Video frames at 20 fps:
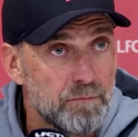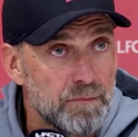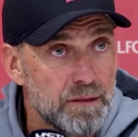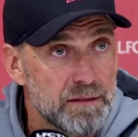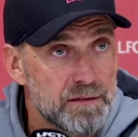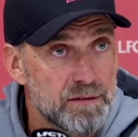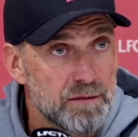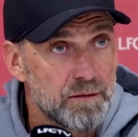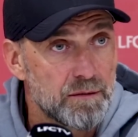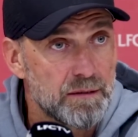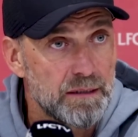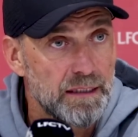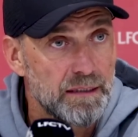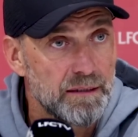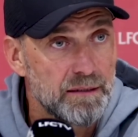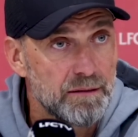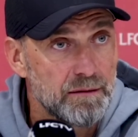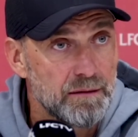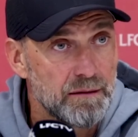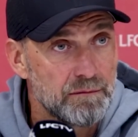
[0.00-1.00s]
That's
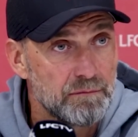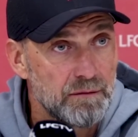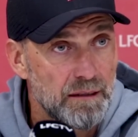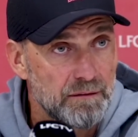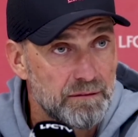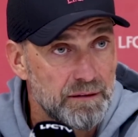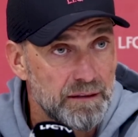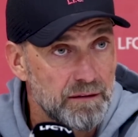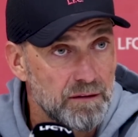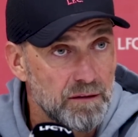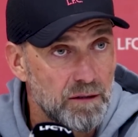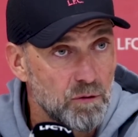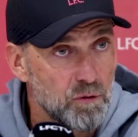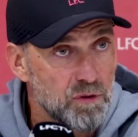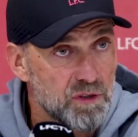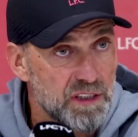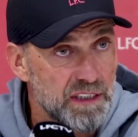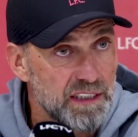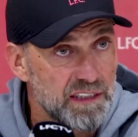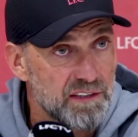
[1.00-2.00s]
okay. I think the
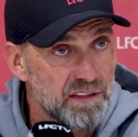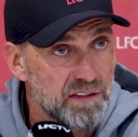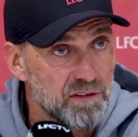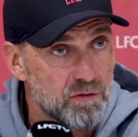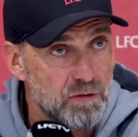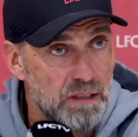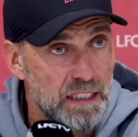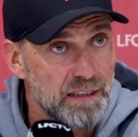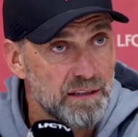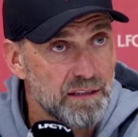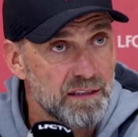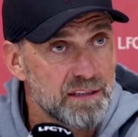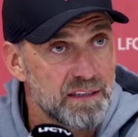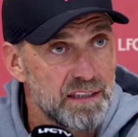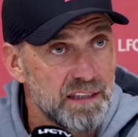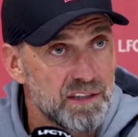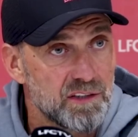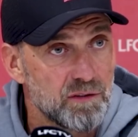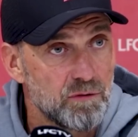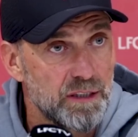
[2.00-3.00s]
whole season is rather a
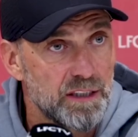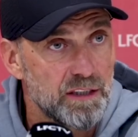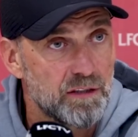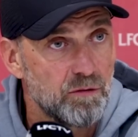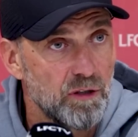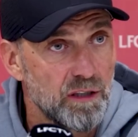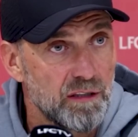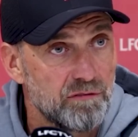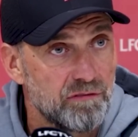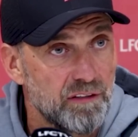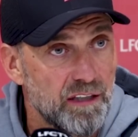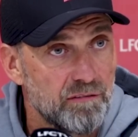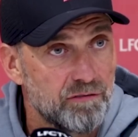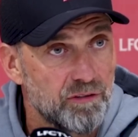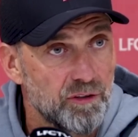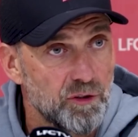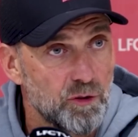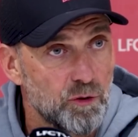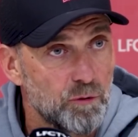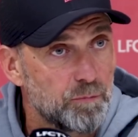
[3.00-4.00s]
season where you qualify
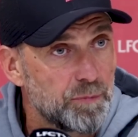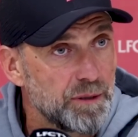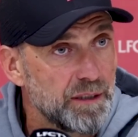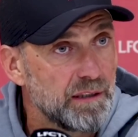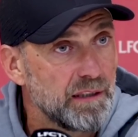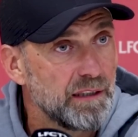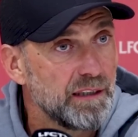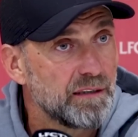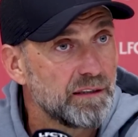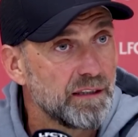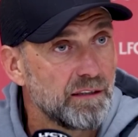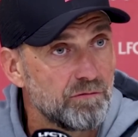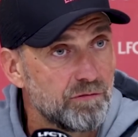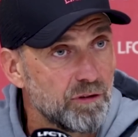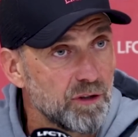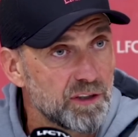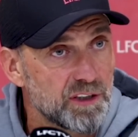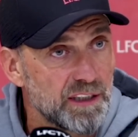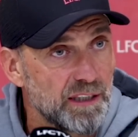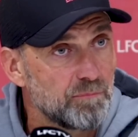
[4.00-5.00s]
for European League than
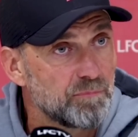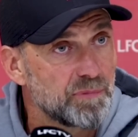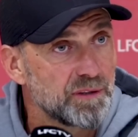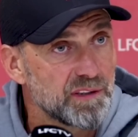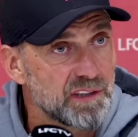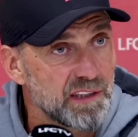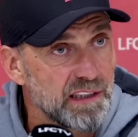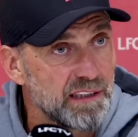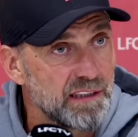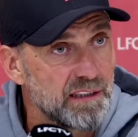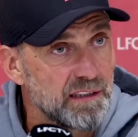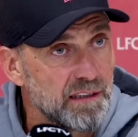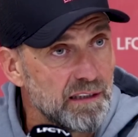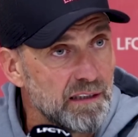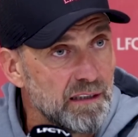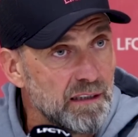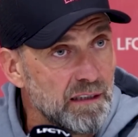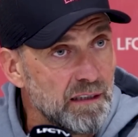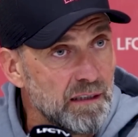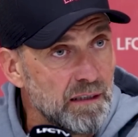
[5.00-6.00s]
for Champions League.